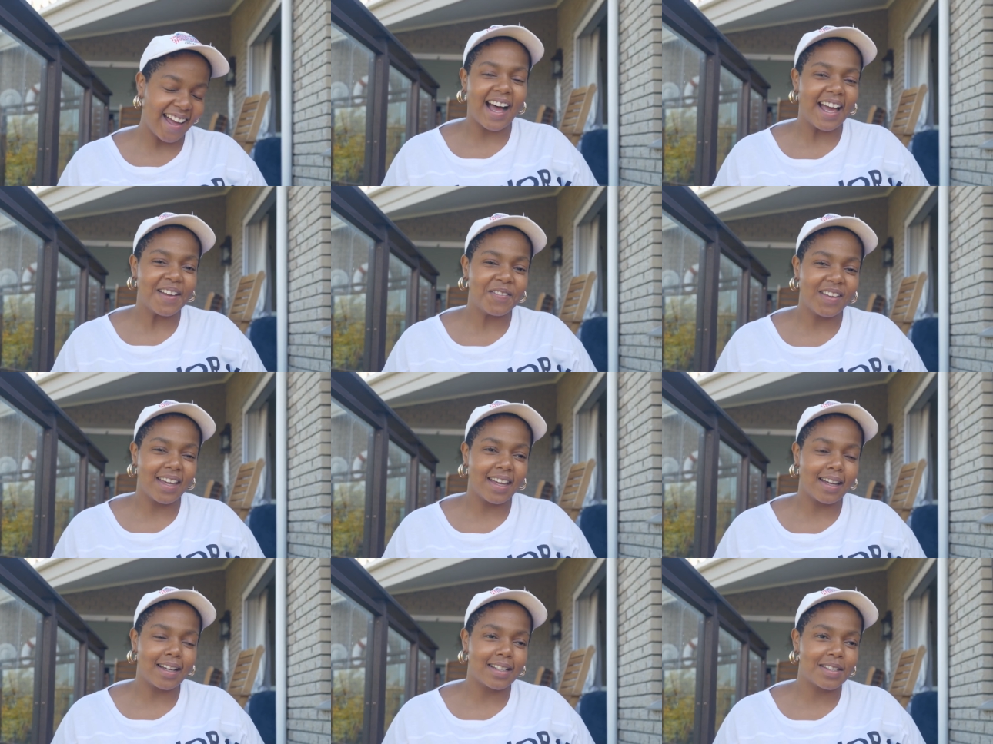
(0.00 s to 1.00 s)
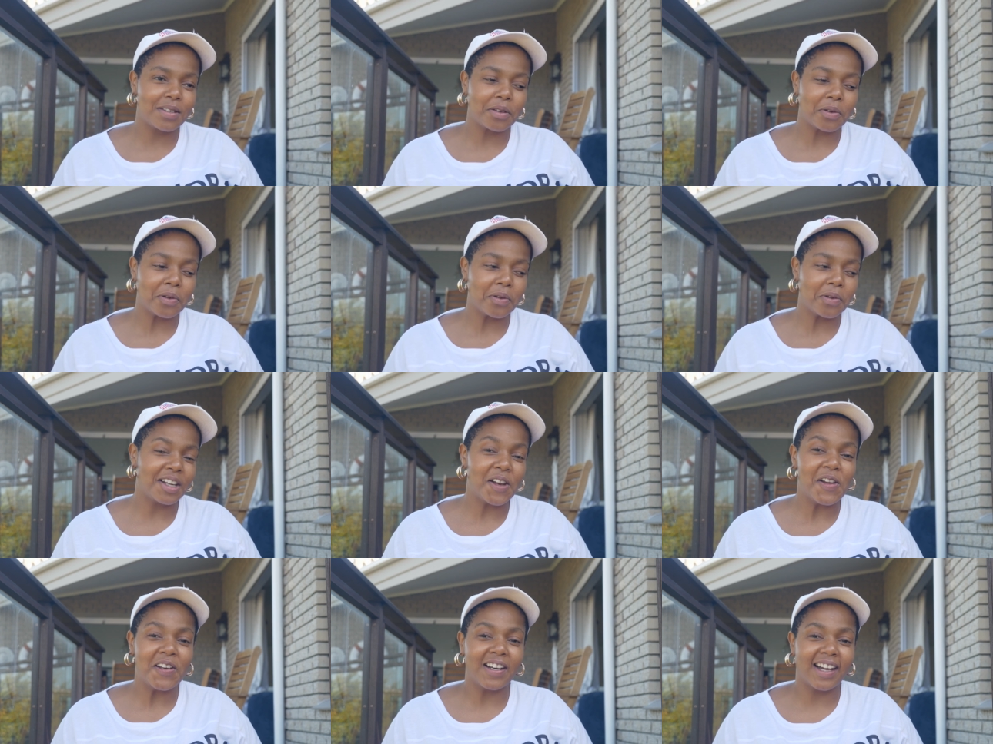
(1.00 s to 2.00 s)
I'm here to
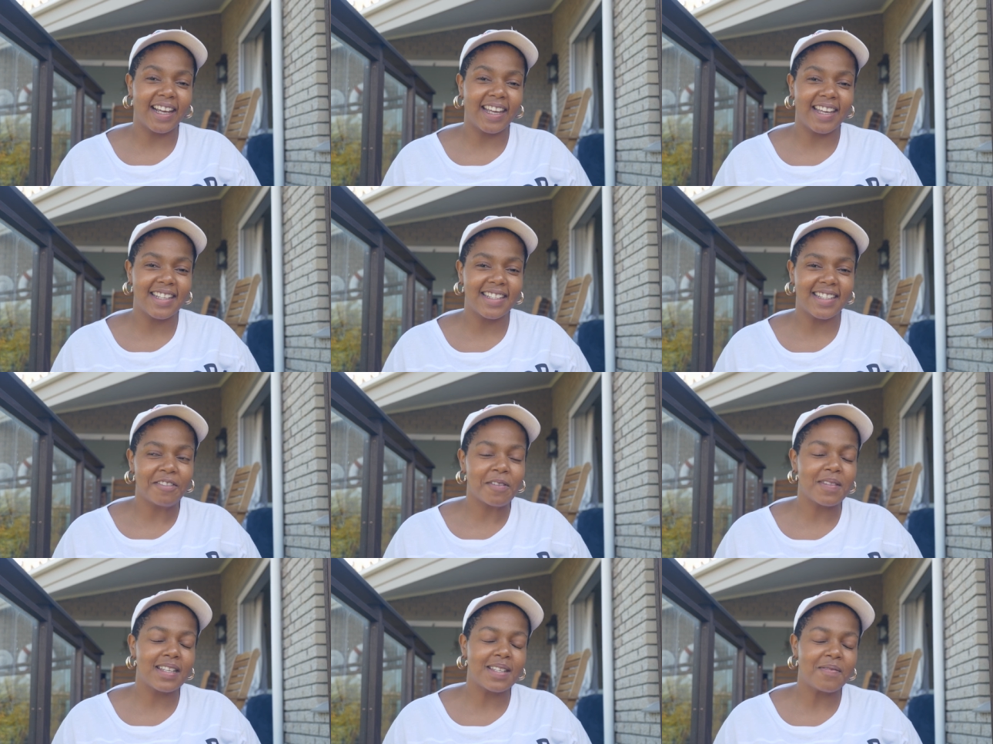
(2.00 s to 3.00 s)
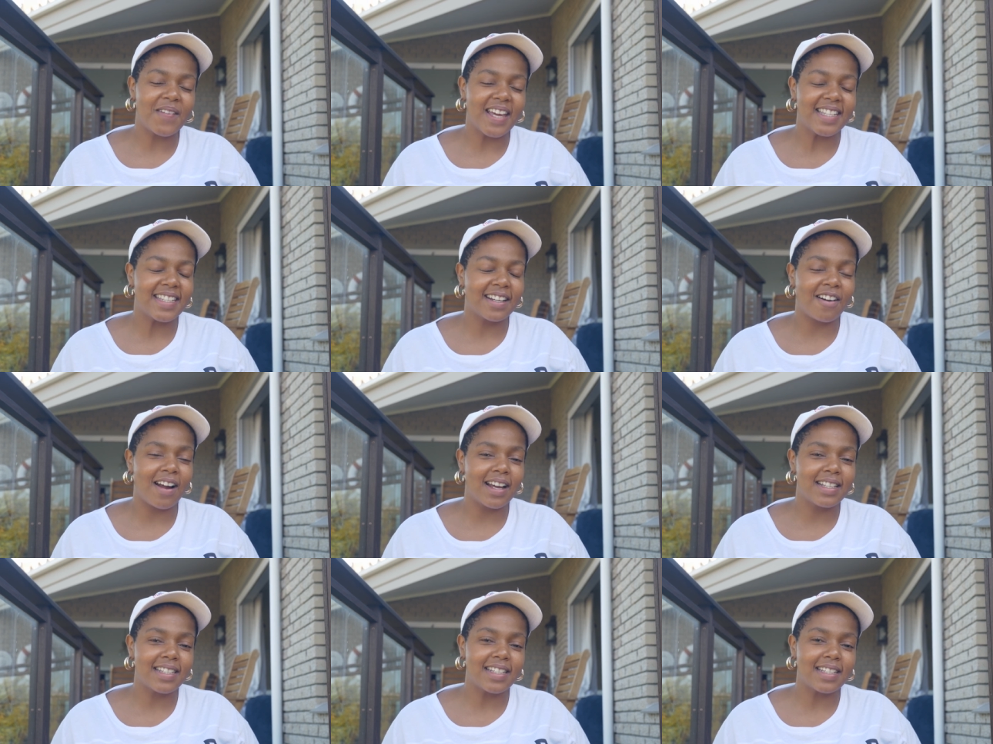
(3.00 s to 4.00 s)
learn, I guess, from these amazing
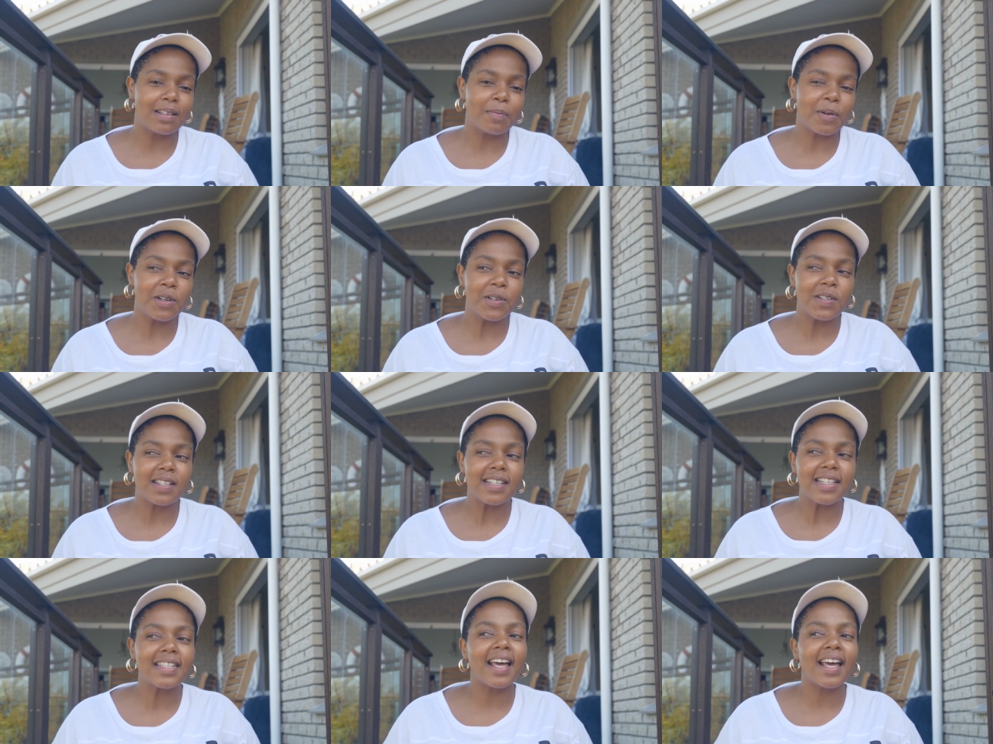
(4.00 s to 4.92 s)
writers and producers.